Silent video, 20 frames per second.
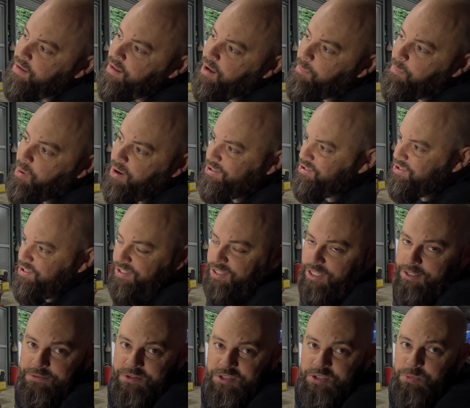I might just
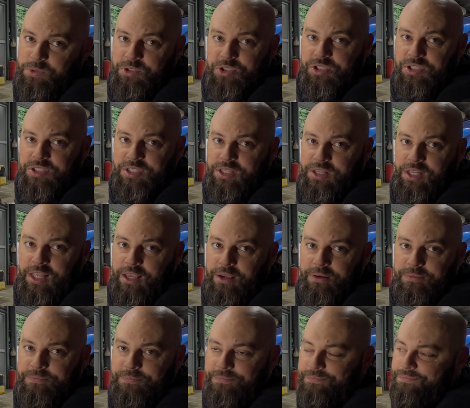leave the switches in
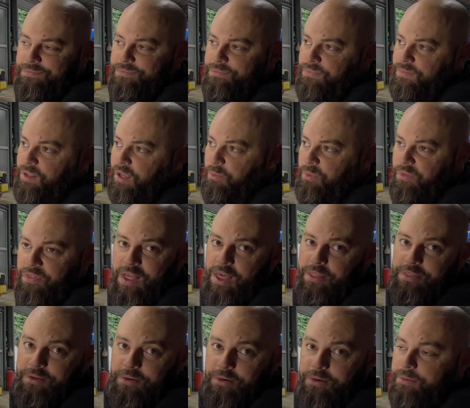there, with
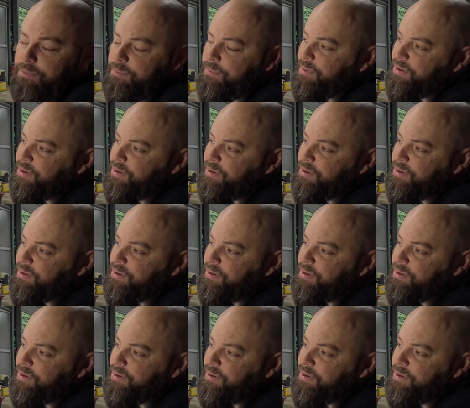nothing on them.